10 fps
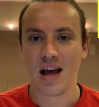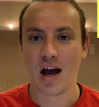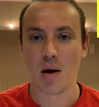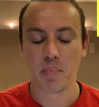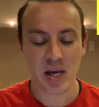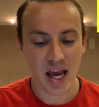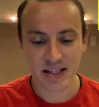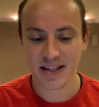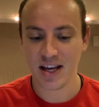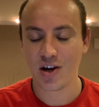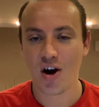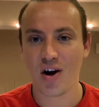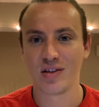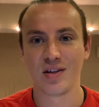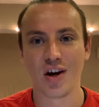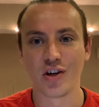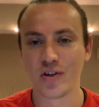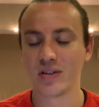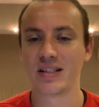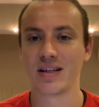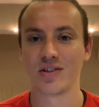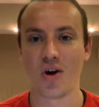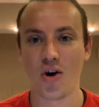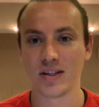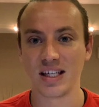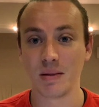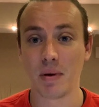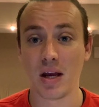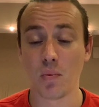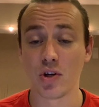PSA cards that are good deals on eBay,